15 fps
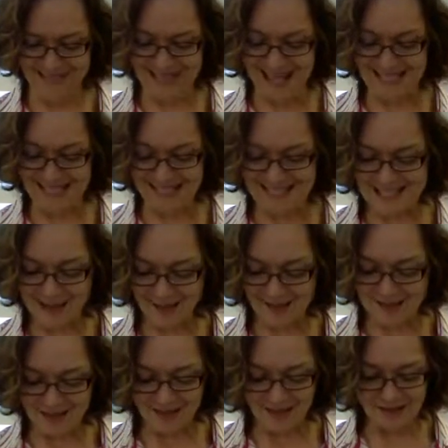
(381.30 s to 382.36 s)
and
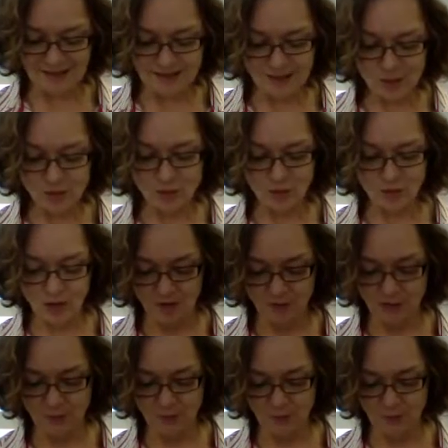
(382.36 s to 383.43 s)
self-styled social
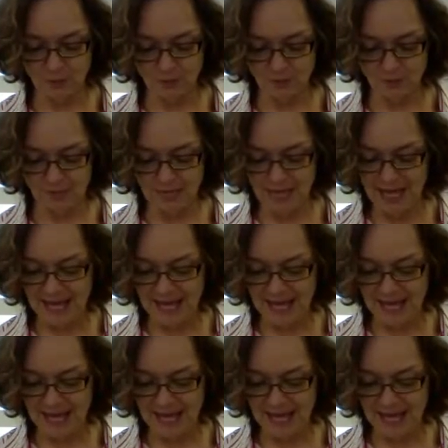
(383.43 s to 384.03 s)
entrepreneurs